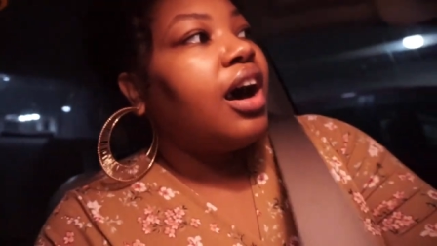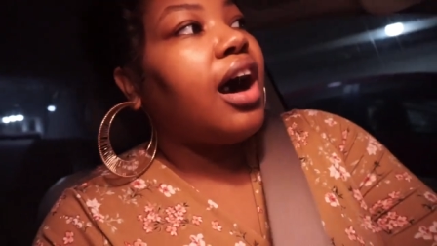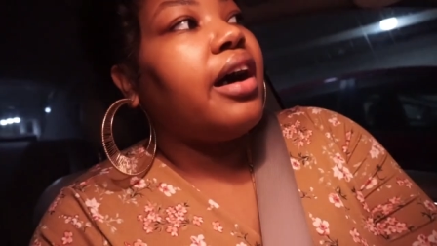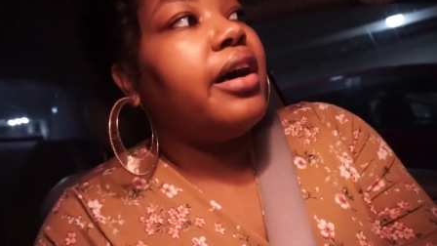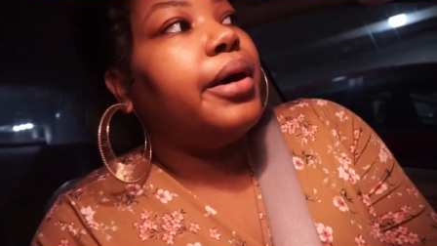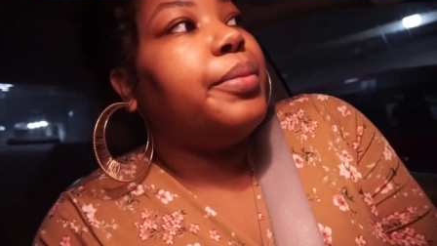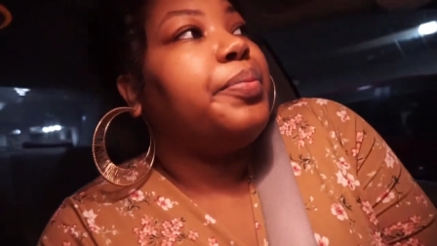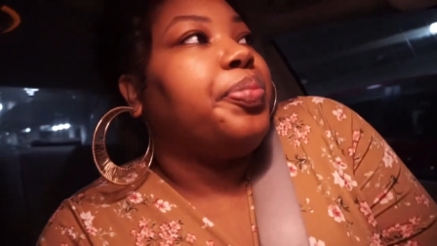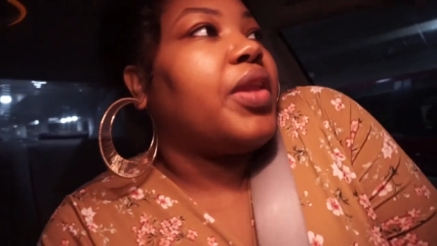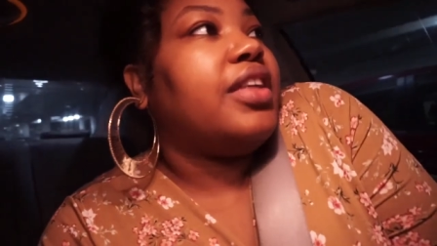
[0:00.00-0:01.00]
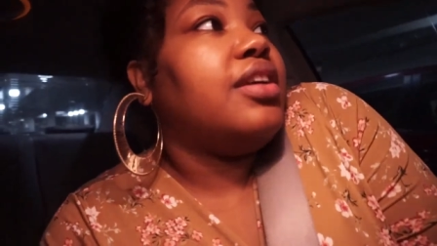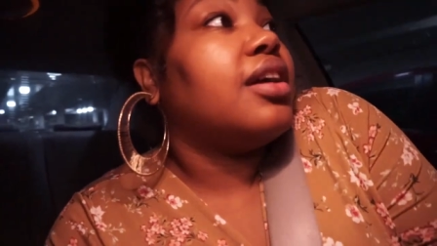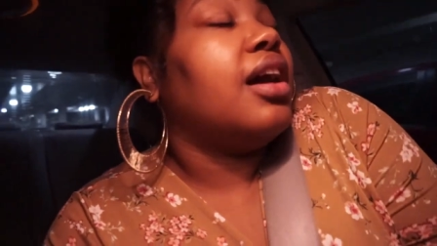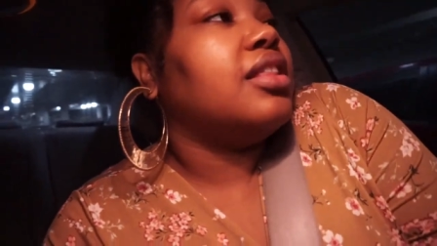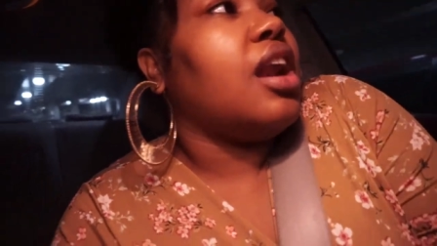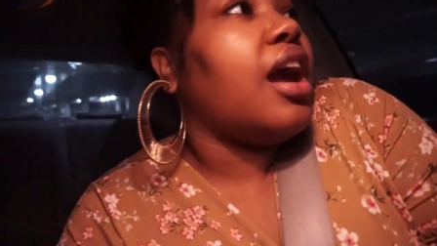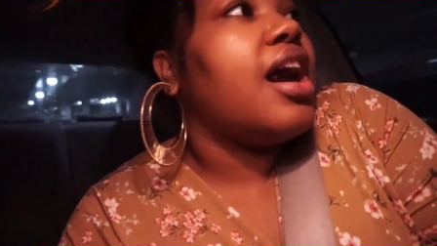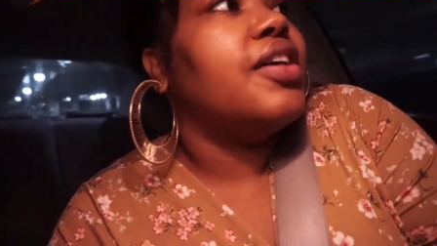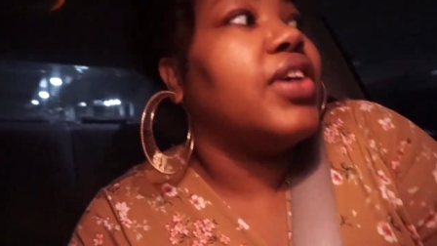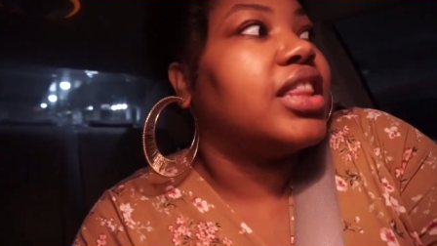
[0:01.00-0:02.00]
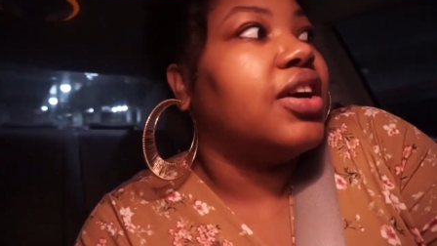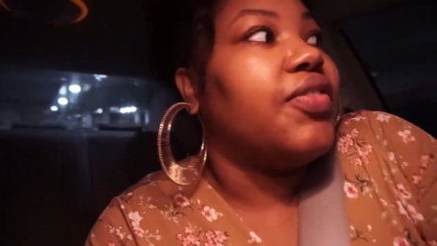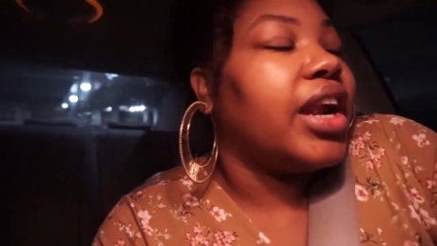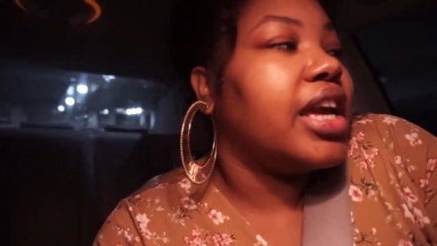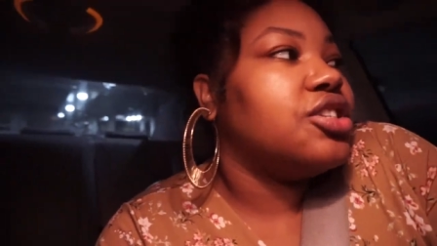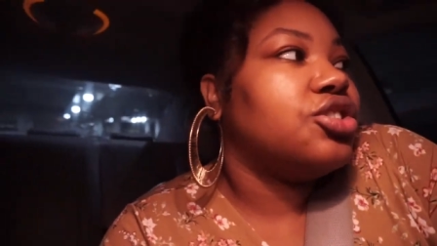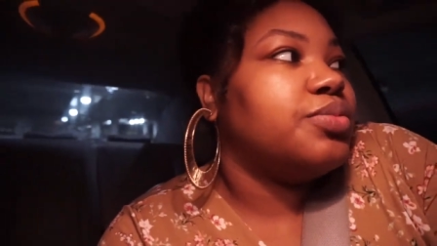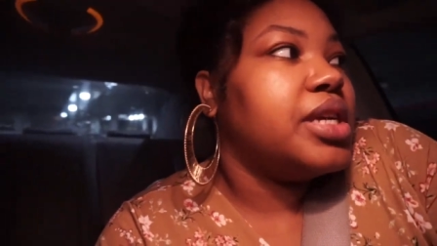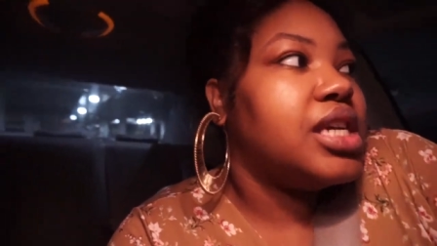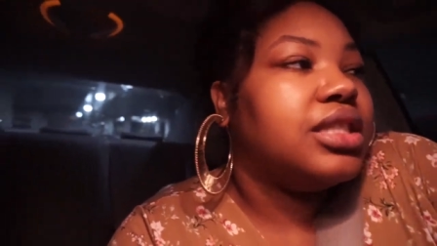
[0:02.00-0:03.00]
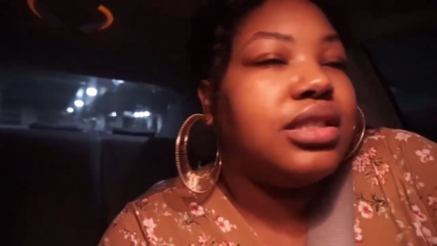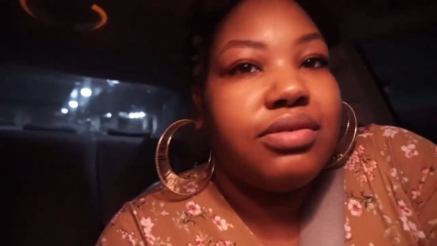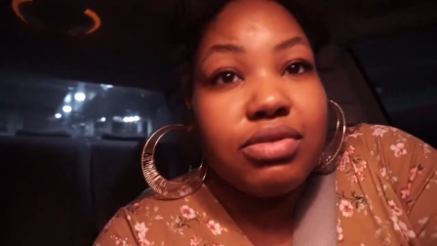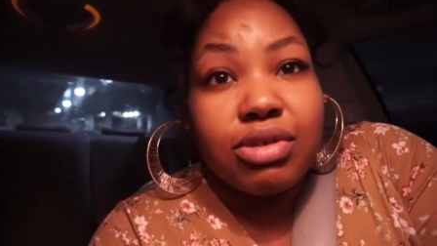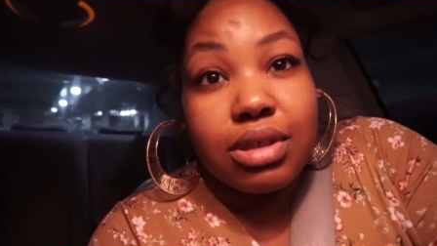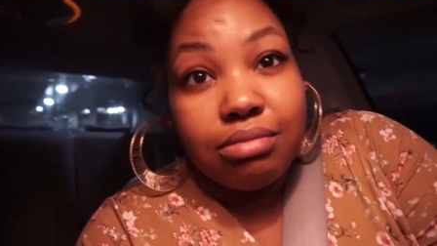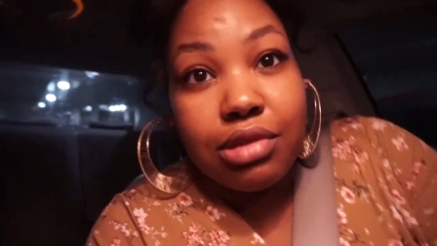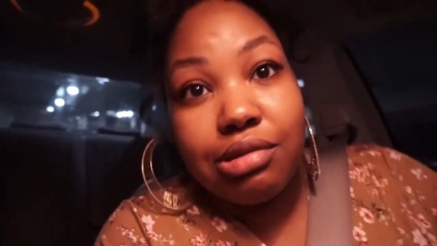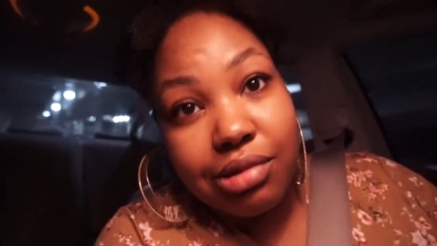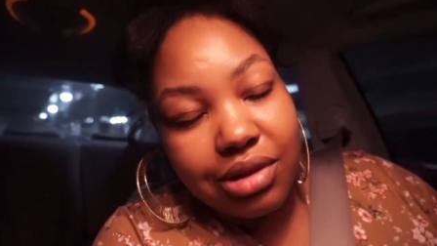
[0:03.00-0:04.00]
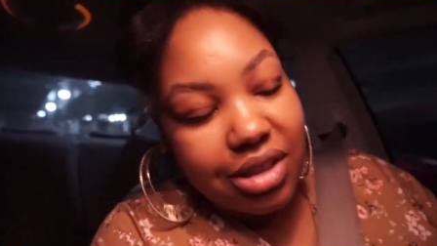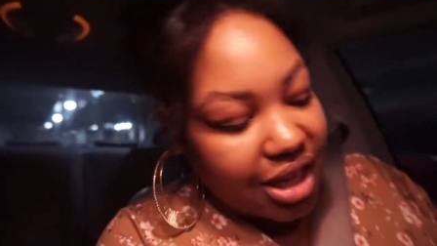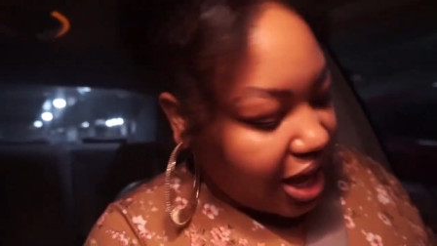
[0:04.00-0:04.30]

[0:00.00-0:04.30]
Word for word: Um, I thank God that I have like the financial means, even though I shouldn't be doing this.